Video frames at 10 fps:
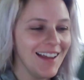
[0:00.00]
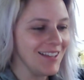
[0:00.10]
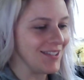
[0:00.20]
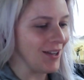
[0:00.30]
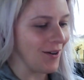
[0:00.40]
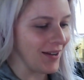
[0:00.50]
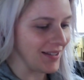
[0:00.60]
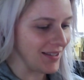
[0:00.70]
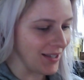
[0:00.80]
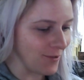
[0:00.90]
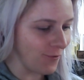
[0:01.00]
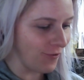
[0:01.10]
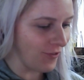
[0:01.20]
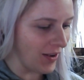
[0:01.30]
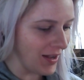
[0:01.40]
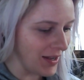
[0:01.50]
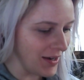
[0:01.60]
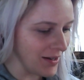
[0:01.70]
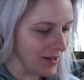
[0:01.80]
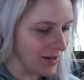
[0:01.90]
So it's this
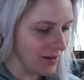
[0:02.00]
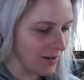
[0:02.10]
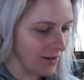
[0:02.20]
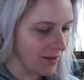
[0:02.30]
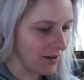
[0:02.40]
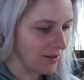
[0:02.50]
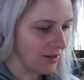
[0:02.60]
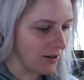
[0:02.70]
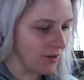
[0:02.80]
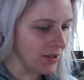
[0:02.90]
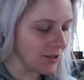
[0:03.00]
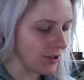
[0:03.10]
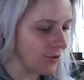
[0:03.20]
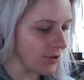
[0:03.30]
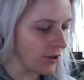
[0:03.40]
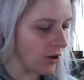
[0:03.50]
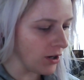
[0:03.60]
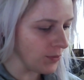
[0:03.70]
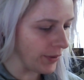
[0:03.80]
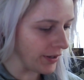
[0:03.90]
fun, oh, that's cute. And their
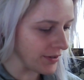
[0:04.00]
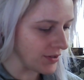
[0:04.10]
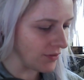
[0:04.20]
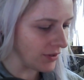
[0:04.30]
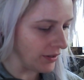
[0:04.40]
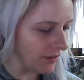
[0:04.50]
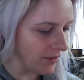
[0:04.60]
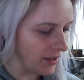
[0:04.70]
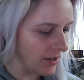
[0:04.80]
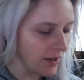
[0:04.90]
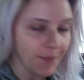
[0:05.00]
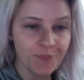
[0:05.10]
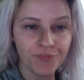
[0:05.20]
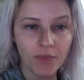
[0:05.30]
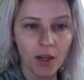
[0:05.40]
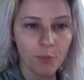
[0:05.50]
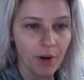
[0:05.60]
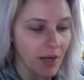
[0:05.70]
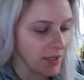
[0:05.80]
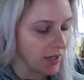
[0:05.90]
hardware is even
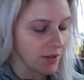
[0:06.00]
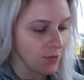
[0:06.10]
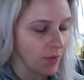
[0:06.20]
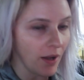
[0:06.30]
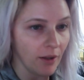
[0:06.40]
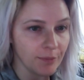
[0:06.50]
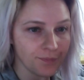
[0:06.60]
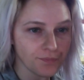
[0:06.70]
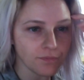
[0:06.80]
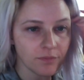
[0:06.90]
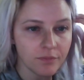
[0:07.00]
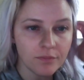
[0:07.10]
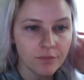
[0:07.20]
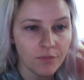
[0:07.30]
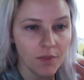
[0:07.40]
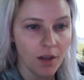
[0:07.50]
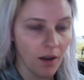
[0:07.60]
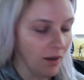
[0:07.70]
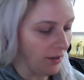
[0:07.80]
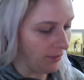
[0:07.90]
branded as well.
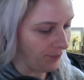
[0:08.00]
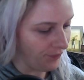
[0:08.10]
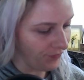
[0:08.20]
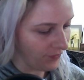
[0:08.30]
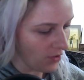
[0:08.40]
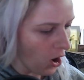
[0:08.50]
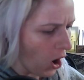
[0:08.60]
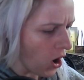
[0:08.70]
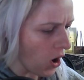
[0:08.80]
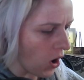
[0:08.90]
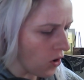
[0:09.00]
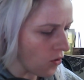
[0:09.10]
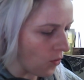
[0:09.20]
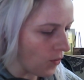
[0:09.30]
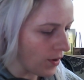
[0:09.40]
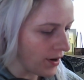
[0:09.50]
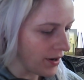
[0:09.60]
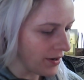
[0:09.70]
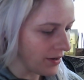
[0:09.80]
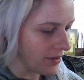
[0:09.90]
Oh,
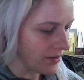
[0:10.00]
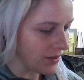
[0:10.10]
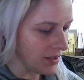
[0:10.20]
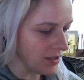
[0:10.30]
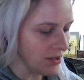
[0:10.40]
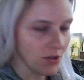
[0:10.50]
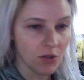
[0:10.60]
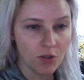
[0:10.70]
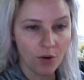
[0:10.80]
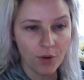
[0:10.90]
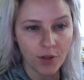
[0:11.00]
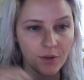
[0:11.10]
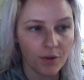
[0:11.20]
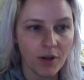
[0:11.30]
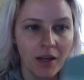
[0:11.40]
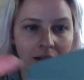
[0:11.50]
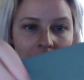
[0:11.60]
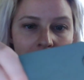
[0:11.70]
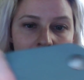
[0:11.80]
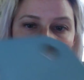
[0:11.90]
this is so cute. Okay,
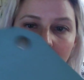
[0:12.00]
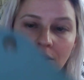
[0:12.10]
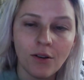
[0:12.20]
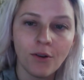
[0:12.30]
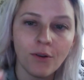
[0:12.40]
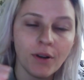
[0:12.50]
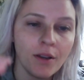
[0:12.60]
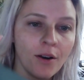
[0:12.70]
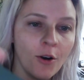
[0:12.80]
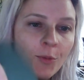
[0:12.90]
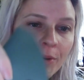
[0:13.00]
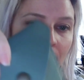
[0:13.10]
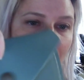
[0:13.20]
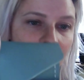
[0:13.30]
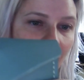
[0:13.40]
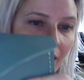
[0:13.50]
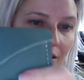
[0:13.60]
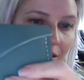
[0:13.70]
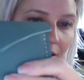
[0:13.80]
so it opens, it has a